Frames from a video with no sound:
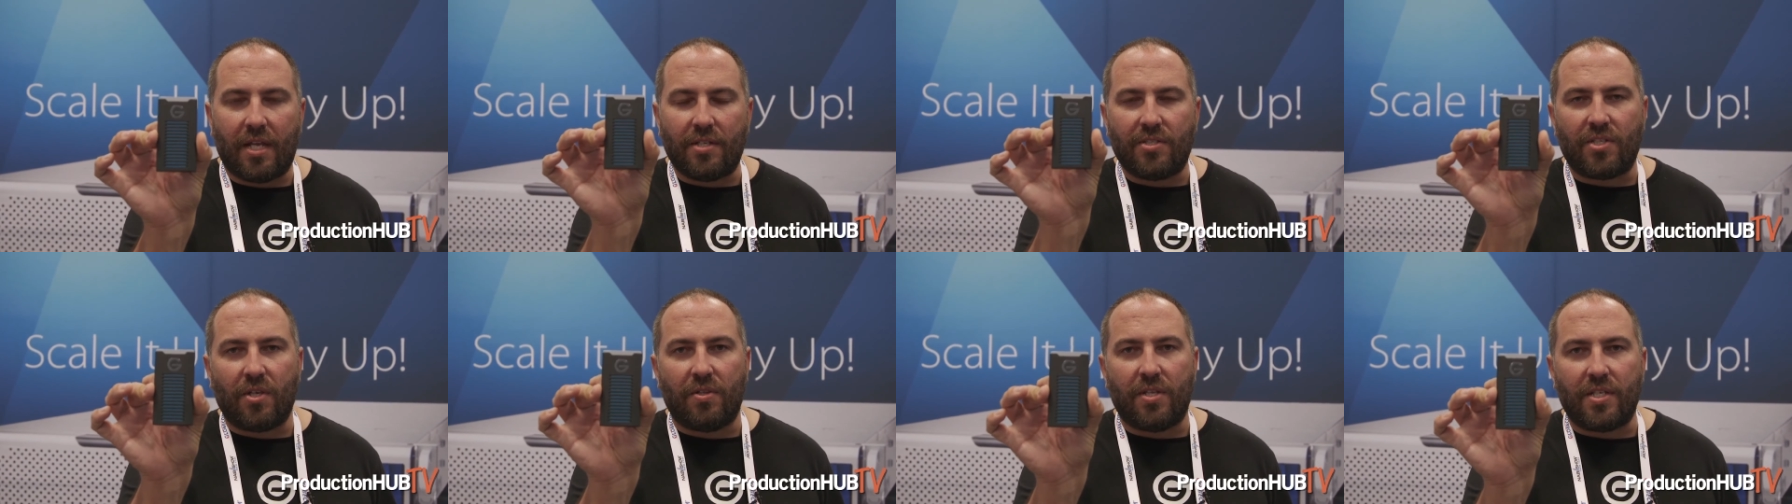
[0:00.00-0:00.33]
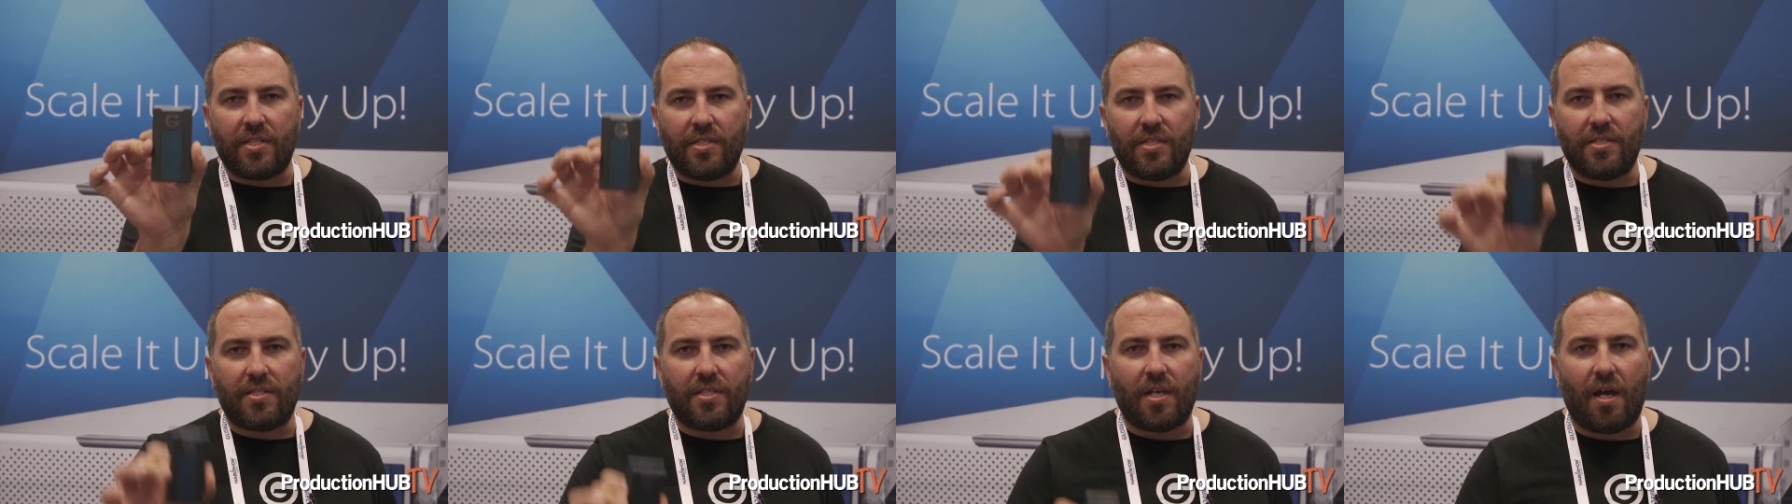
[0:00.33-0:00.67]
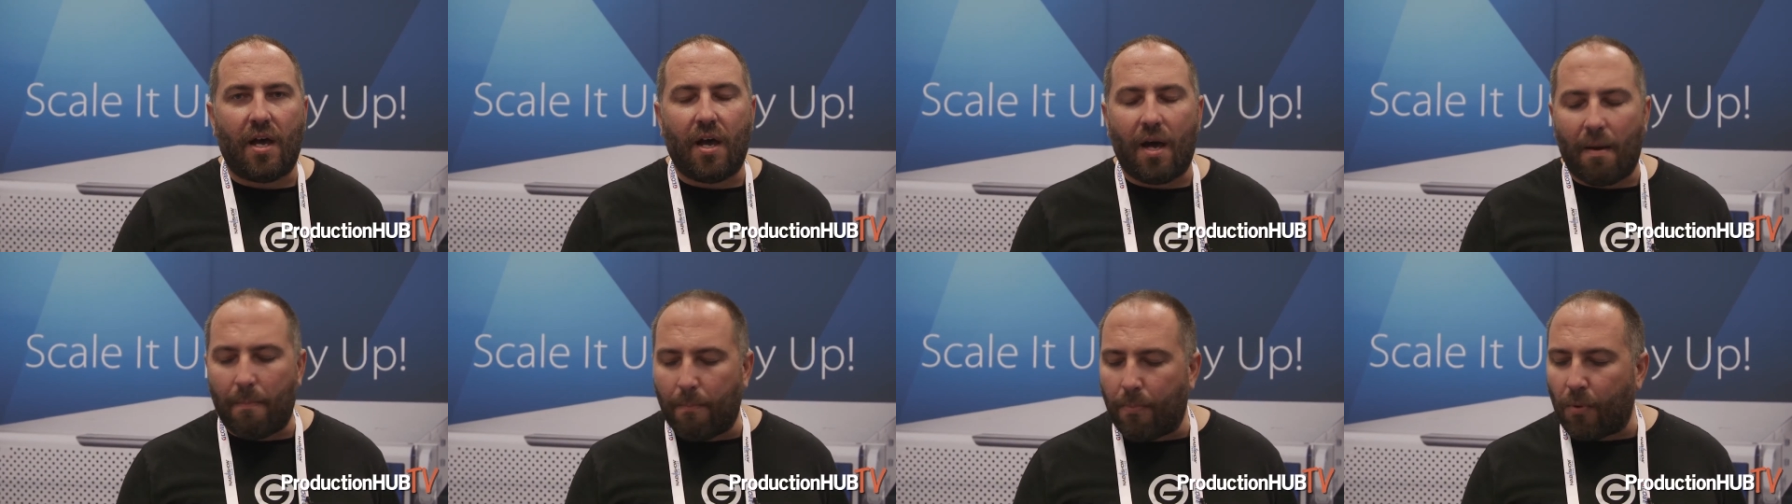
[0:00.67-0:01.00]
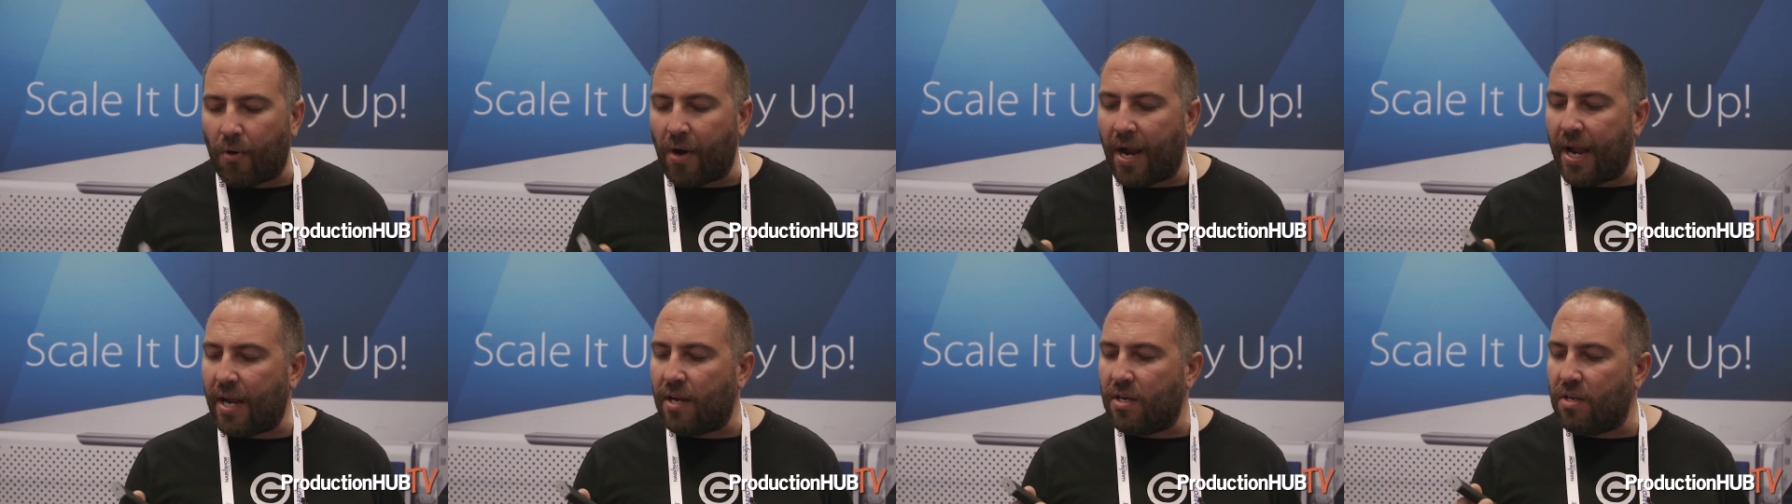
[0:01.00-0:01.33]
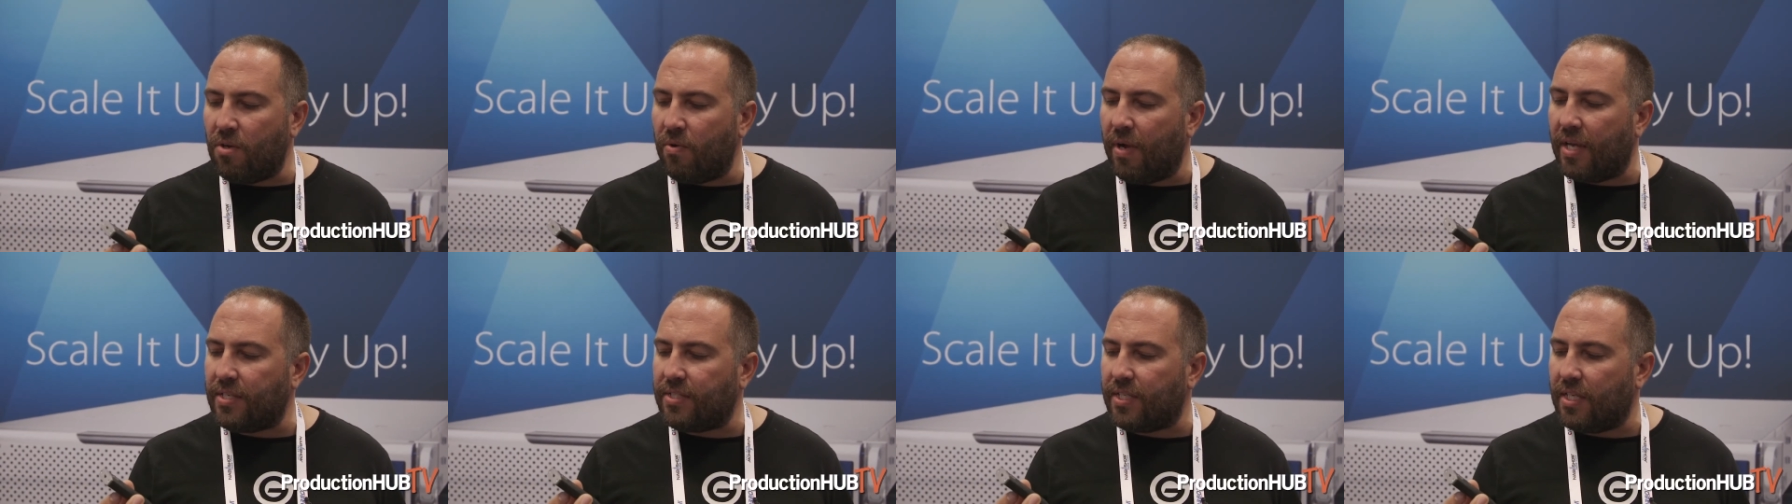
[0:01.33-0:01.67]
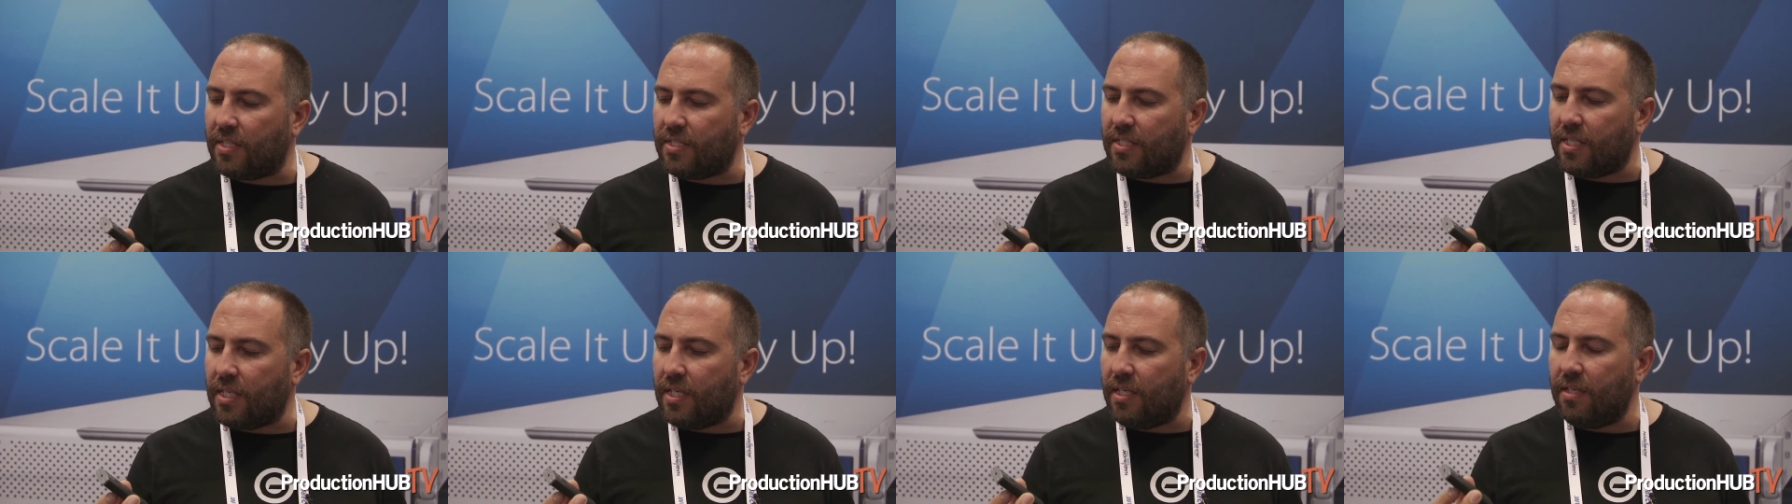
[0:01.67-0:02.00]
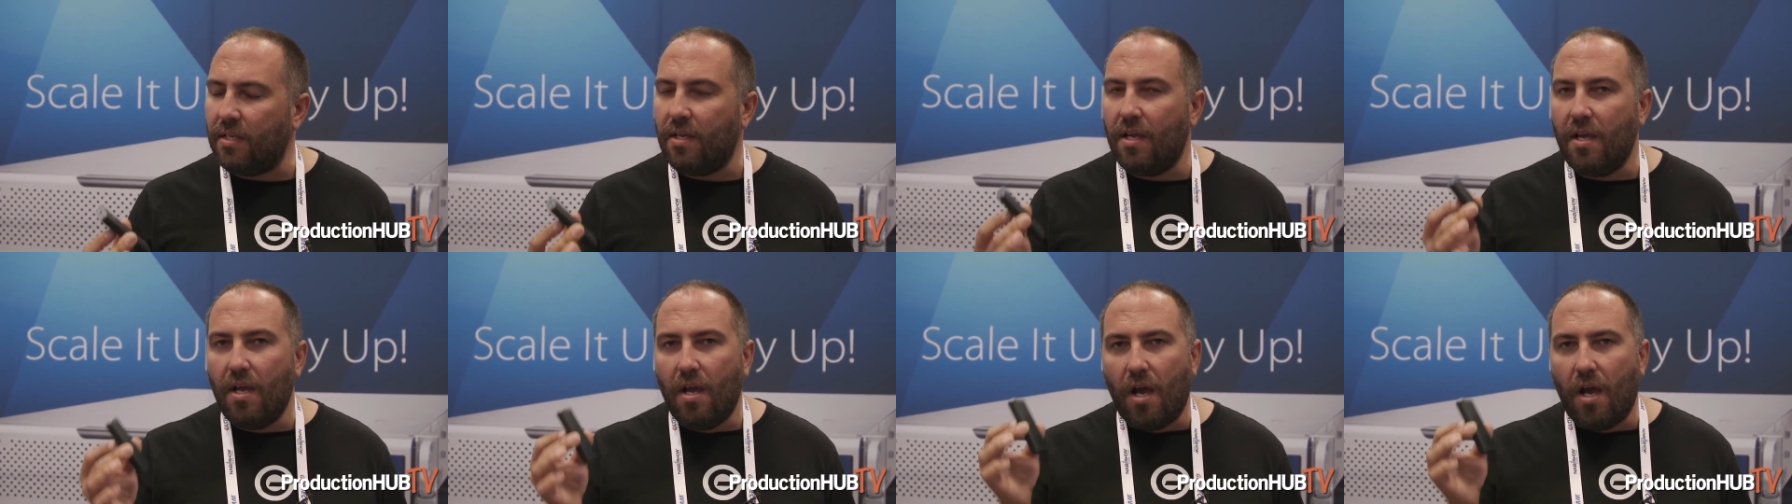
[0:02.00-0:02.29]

And so this is a, a brand new S S D